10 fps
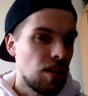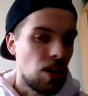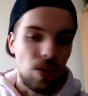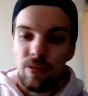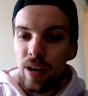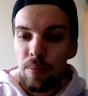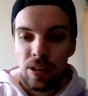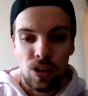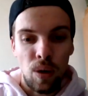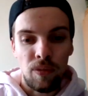Hulky
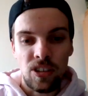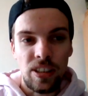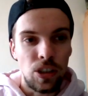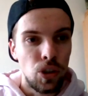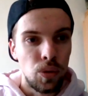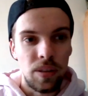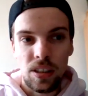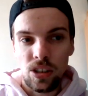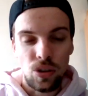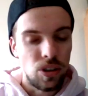Firebreaks, obviously.
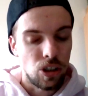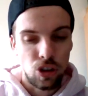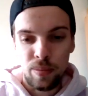Curious should also